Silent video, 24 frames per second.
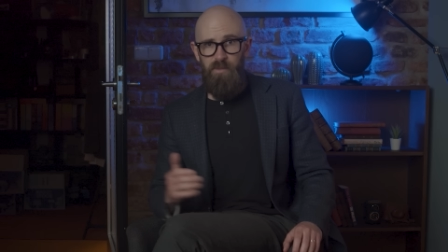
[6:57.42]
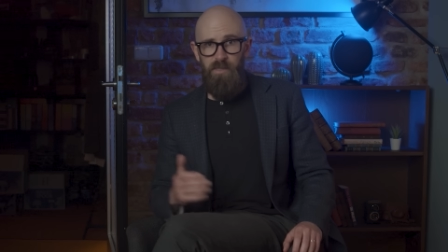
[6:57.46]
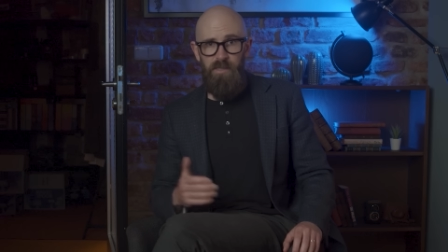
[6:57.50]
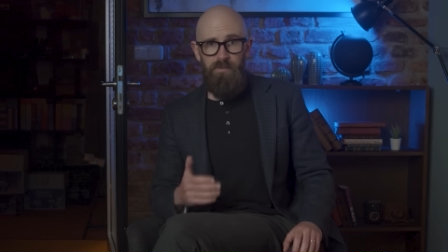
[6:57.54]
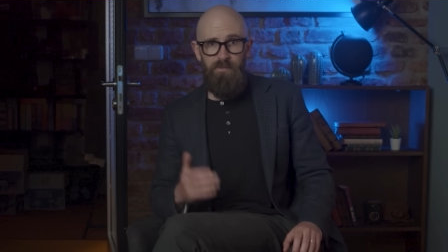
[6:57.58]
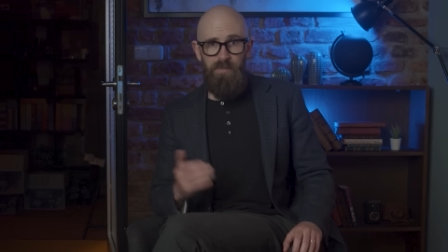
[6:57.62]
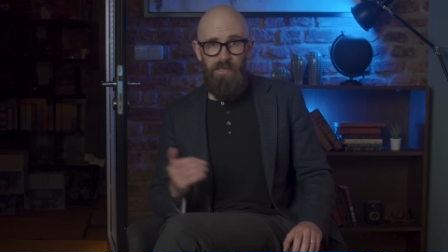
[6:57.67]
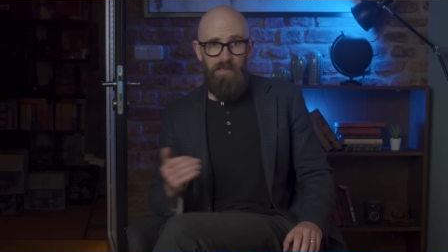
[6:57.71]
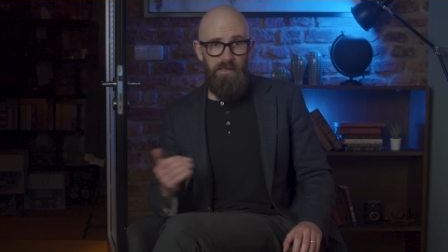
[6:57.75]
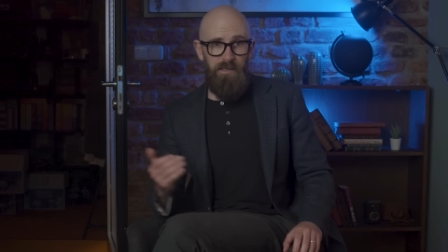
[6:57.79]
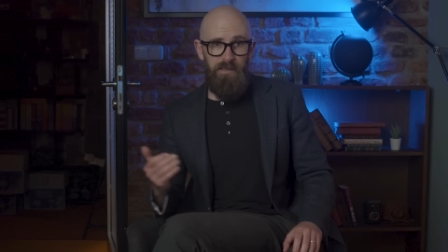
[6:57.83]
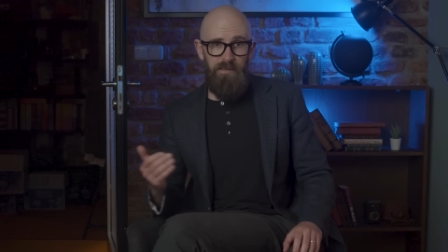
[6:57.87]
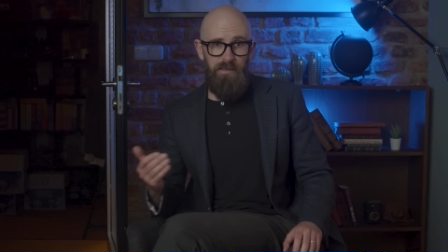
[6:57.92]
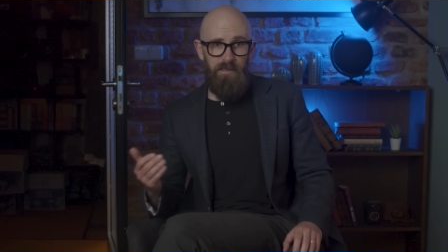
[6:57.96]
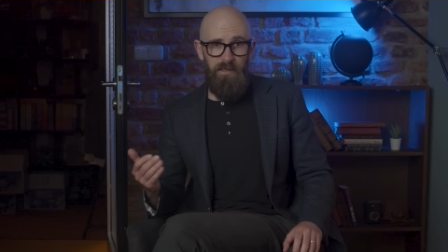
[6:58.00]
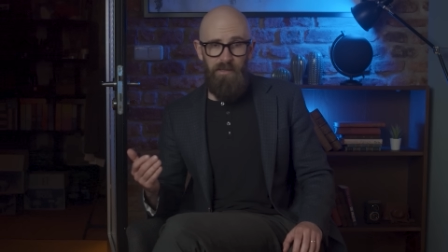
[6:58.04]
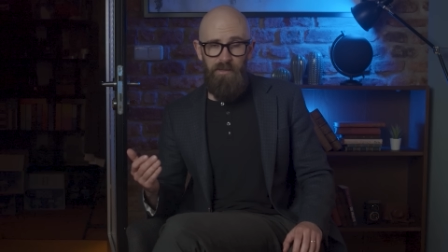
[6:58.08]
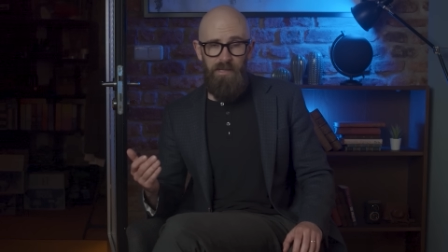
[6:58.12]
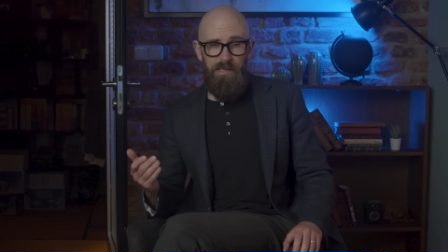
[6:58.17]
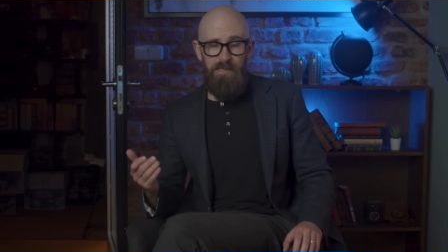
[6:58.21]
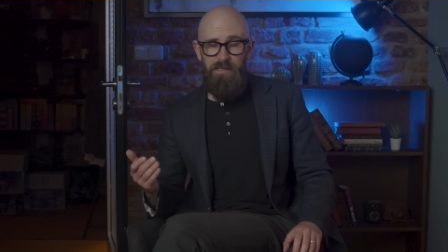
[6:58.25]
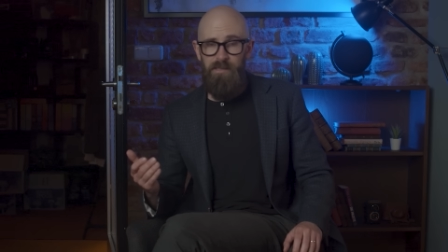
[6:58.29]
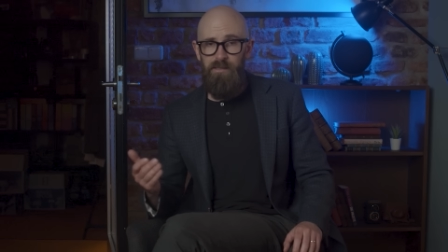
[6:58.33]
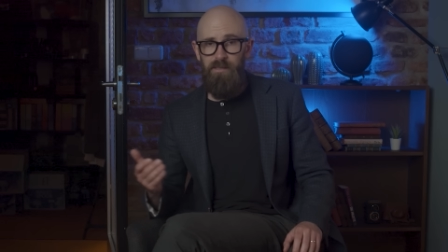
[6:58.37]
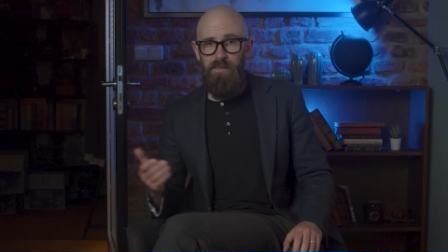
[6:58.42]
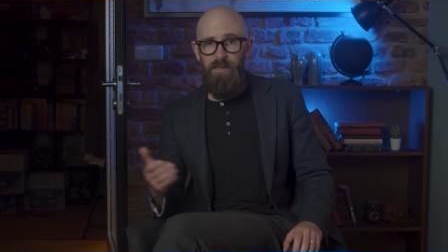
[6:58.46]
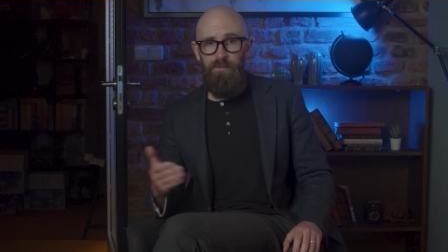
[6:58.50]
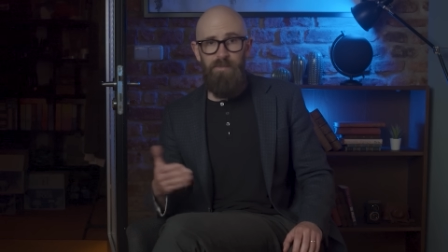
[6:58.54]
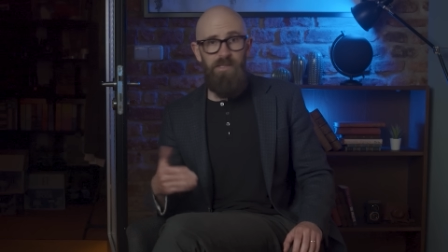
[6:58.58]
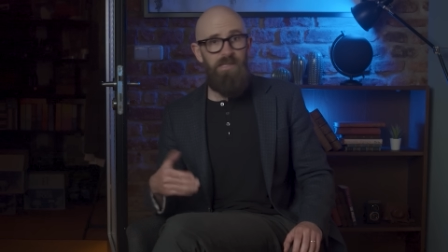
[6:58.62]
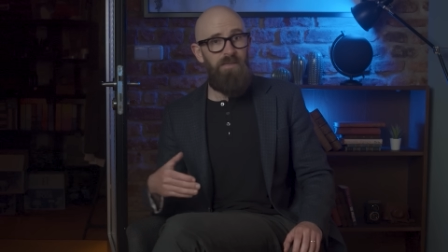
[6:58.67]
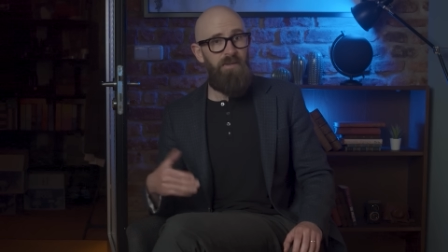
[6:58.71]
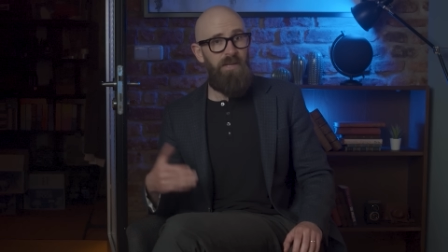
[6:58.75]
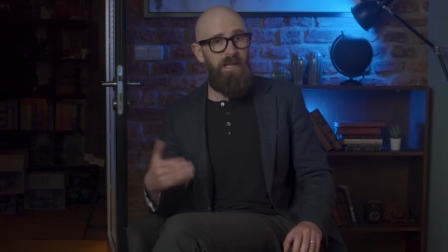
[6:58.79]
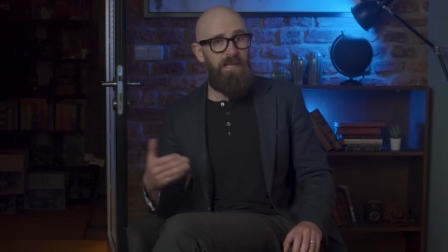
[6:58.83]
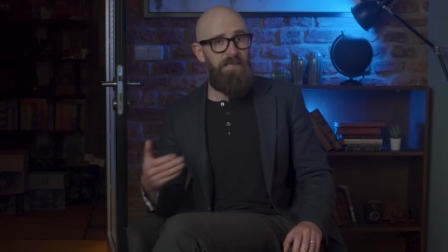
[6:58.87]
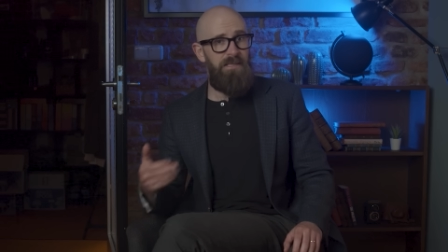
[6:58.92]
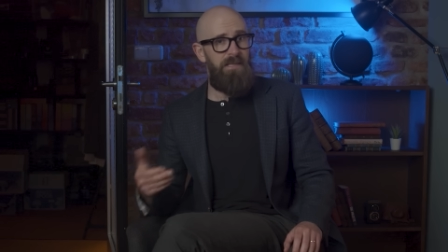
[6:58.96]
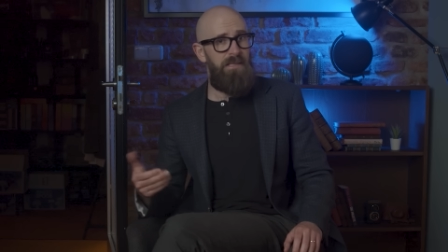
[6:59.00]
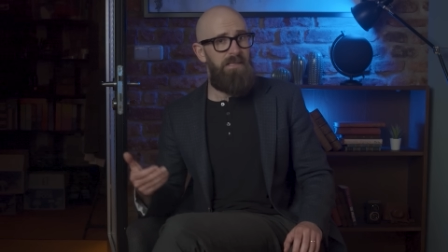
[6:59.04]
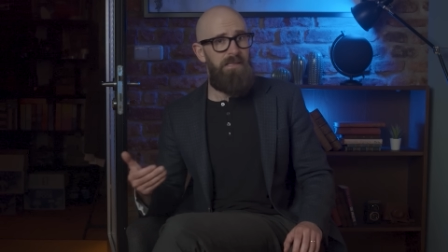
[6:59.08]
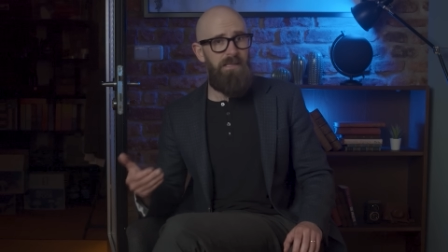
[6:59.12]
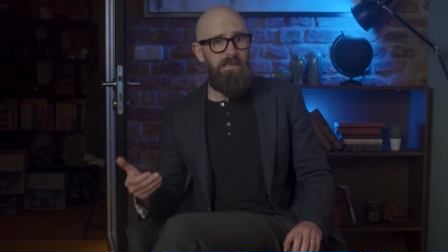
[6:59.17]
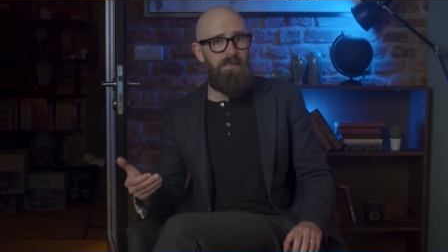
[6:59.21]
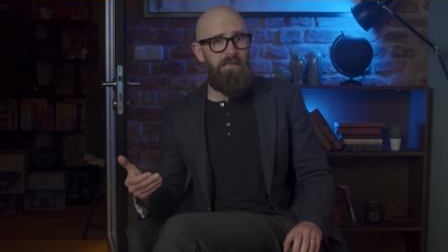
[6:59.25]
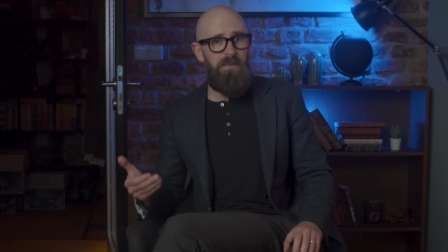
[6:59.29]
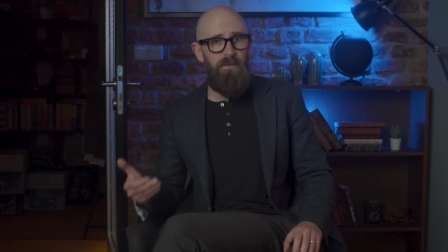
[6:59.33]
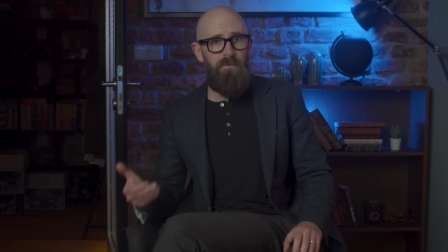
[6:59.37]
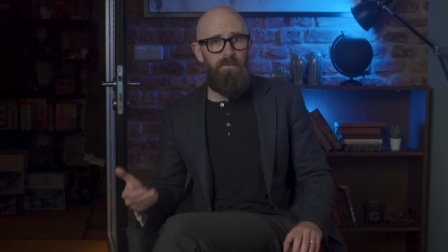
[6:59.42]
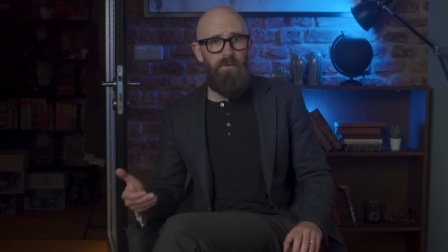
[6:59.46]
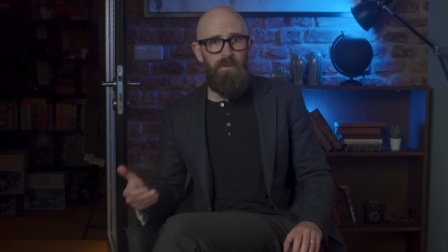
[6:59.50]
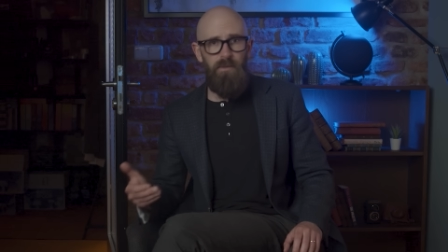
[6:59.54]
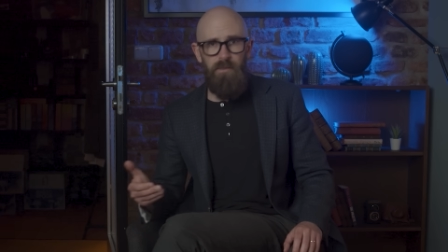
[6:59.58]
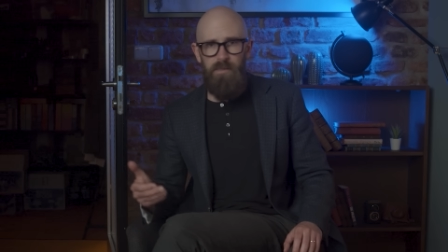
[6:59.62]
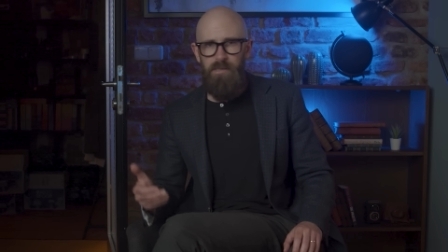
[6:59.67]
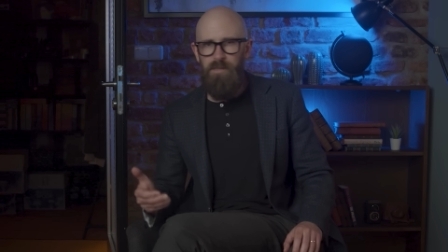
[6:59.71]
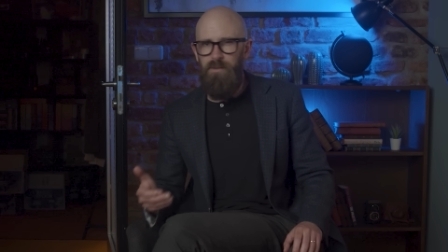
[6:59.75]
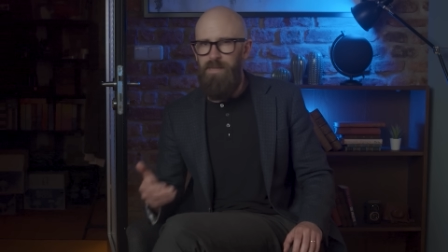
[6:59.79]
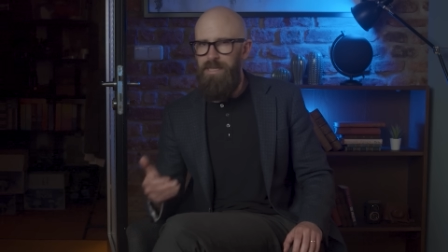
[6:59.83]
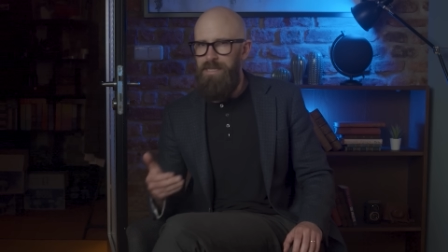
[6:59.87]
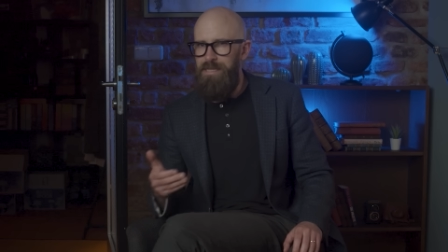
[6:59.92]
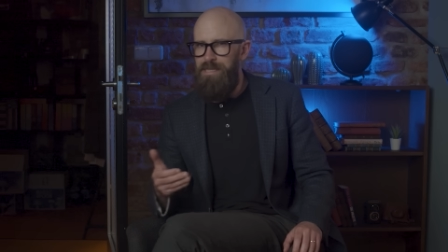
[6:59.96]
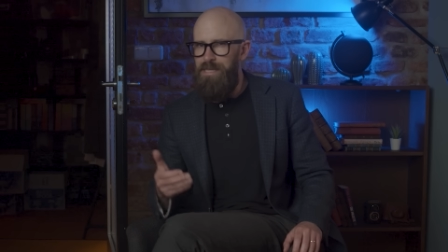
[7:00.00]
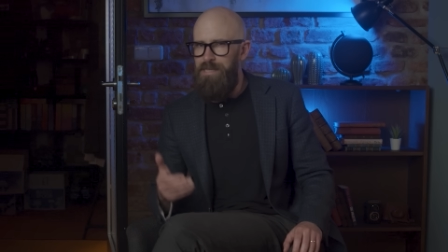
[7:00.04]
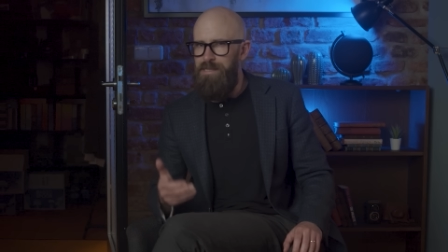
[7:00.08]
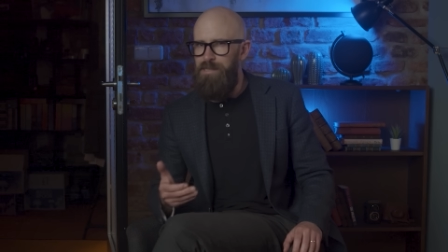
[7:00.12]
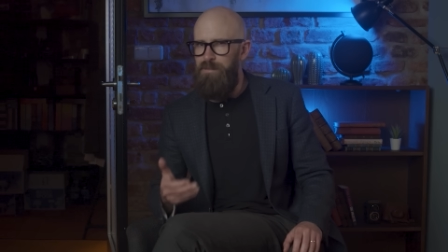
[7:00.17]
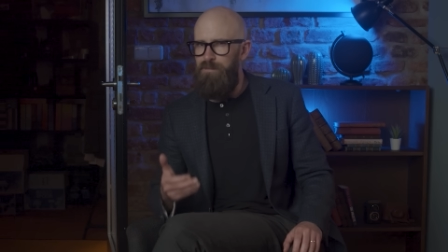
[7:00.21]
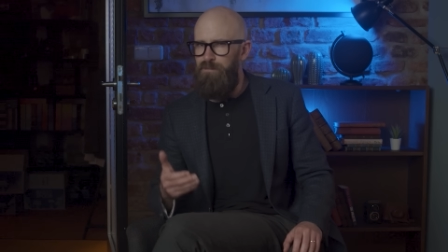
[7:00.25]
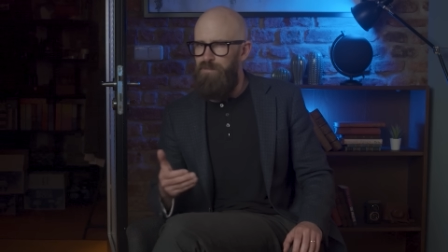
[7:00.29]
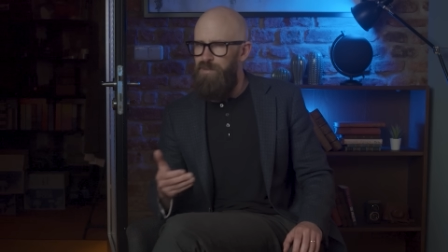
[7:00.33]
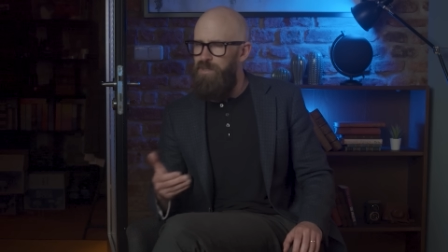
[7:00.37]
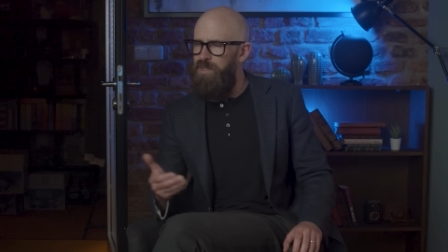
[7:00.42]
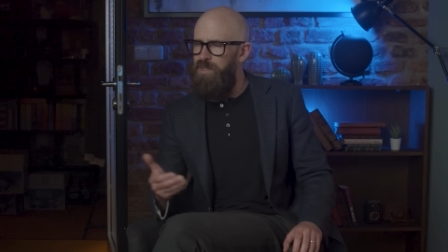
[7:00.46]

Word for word: were purely theoretical up until 1964, so it doesn't